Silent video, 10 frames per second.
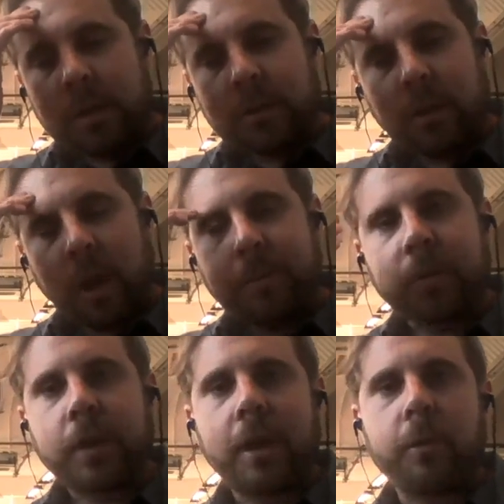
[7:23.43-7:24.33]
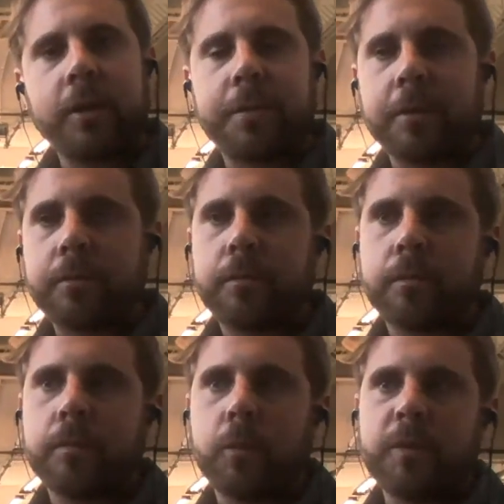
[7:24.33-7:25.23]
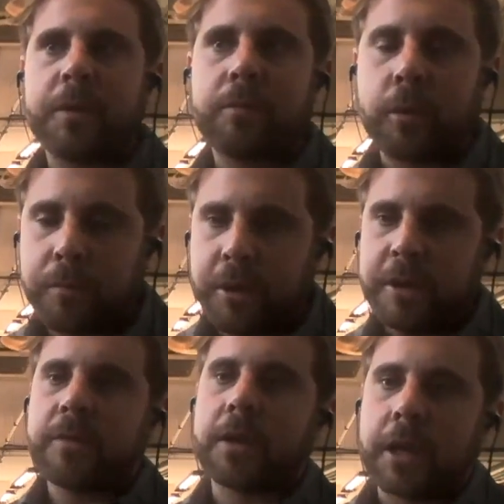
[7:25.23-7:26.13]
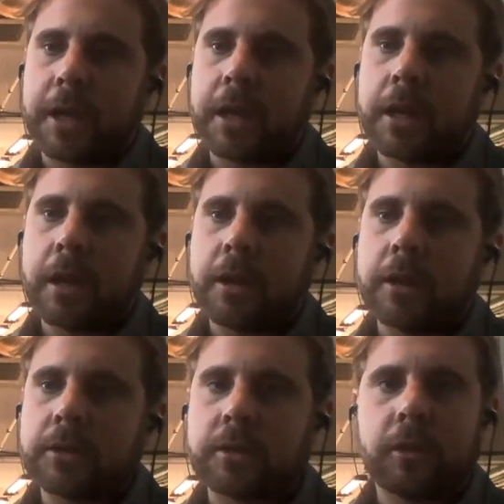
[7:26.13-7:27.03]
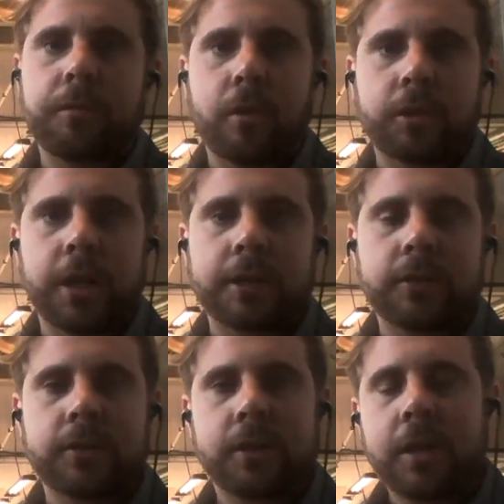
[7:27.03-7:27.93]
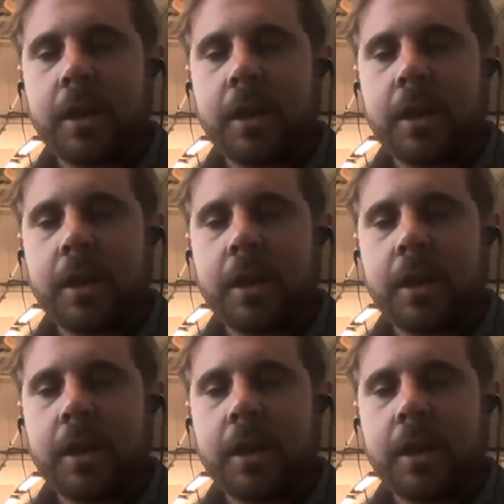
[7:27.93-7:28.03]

So up till now, we've been pre-funding solar projects.